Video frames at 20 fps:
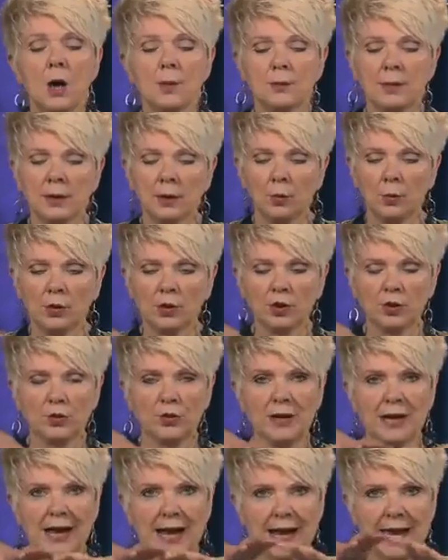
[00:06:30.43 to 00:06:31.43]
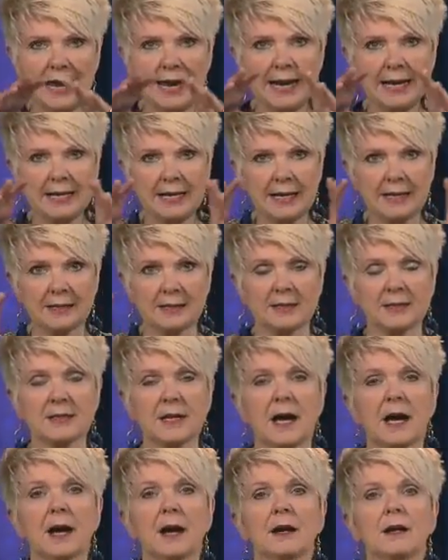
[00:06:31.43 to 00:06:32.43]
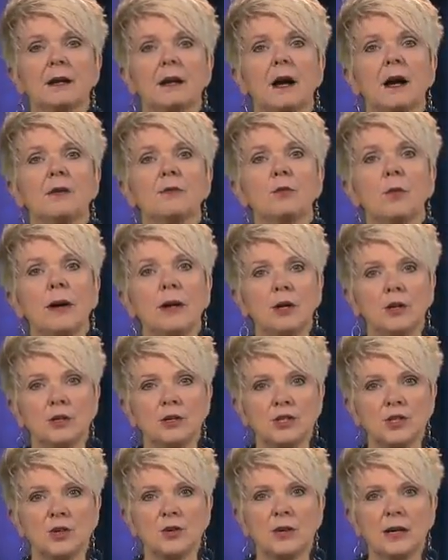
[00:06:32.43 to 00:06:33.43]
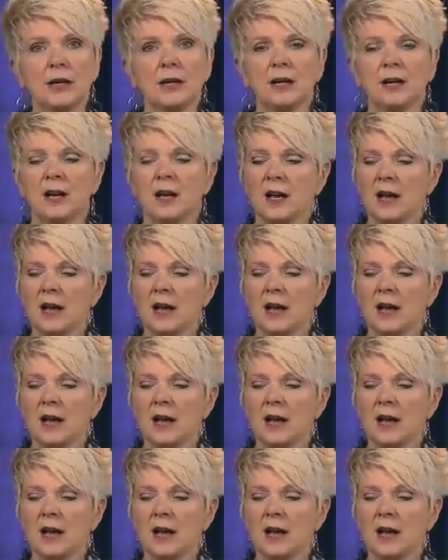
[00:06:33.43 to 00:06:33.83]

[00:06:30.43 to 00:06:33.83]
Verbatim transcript: but it will create inside of what you're doing